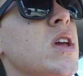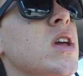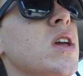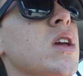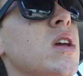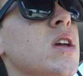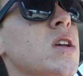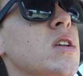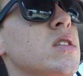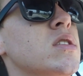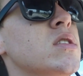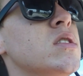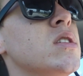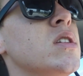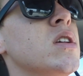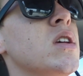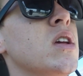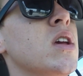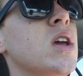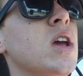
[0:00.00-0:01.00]
is
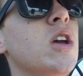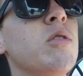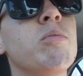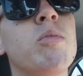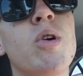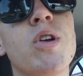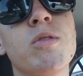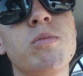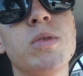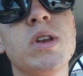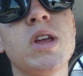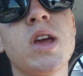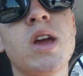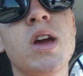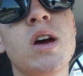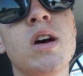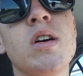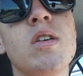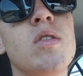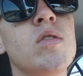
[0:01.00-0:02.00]
it bottoming
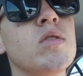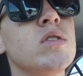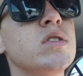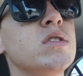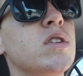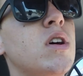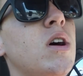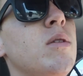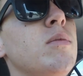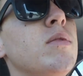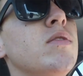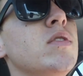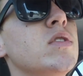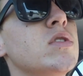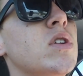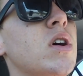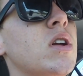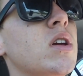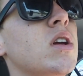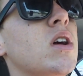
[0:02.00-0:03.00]
out all the time if you're
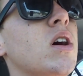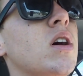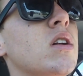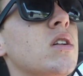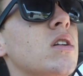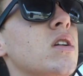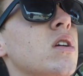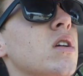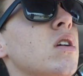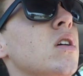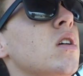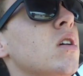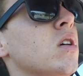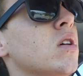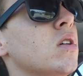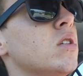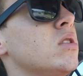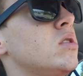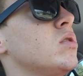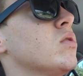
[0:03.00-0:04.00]
trying to cut
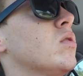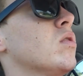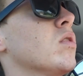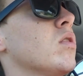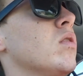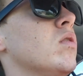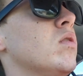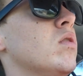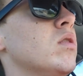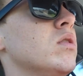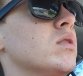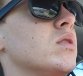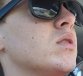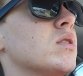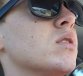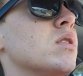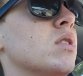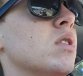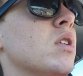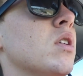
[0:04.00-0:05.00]
short
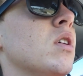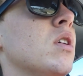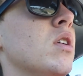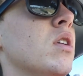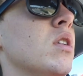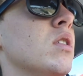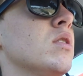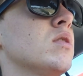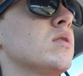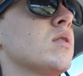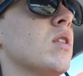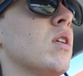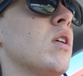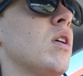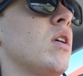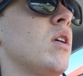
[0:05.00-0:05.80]
lawns. So